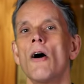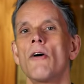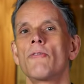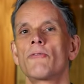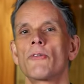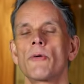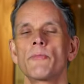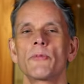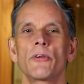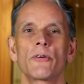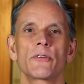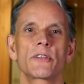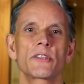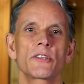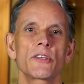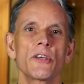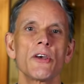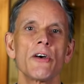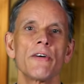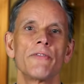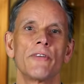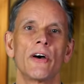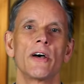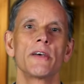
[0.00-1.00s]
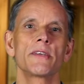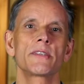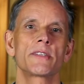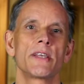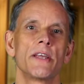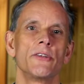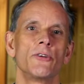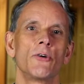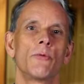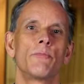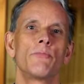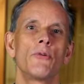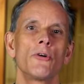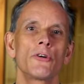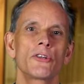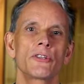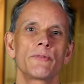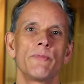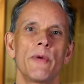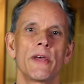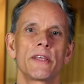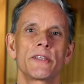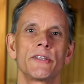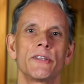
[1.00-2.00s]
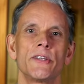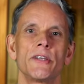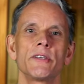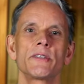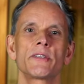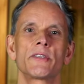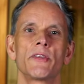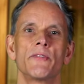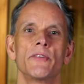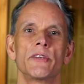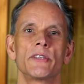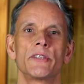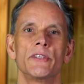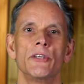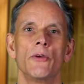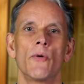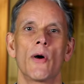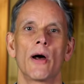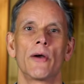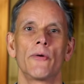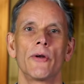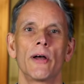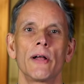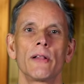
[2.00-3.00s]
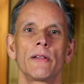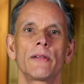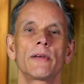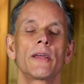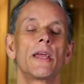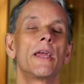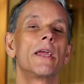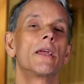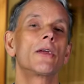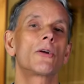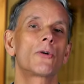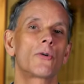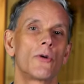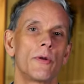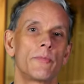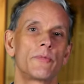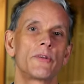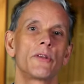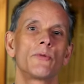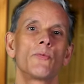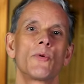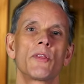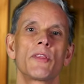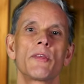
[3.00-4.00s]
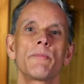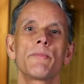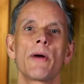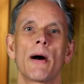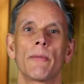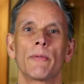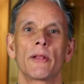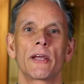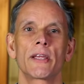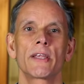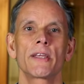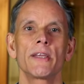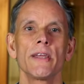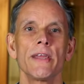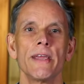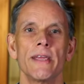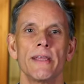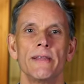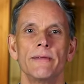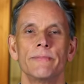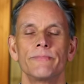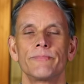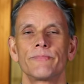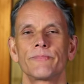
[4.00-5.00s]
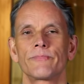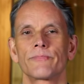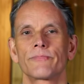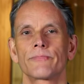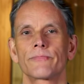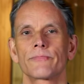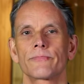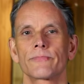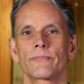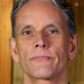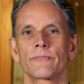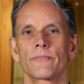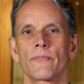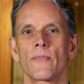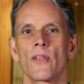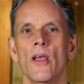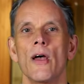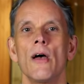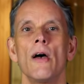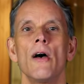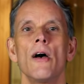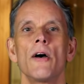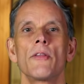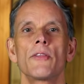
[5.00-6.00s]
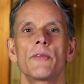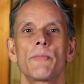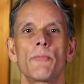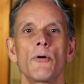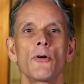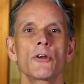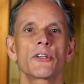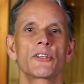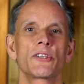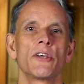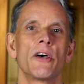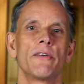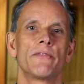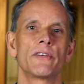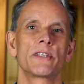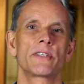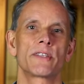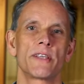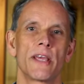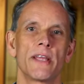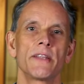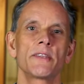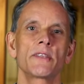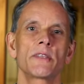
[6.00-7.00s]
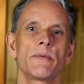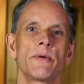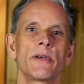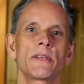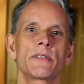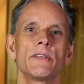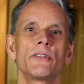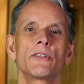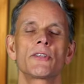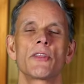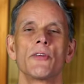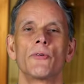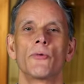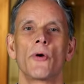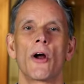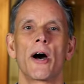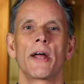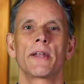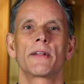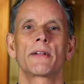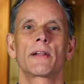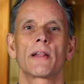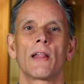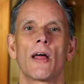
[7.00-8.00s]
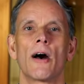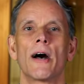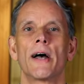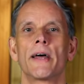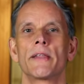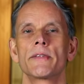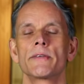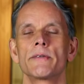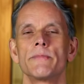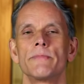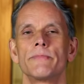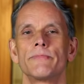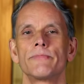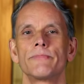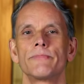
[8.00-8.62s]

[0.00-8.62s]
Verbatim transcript: From your server, send your push messages to this URL encrypted with the public key. The push service sends the message to the right client.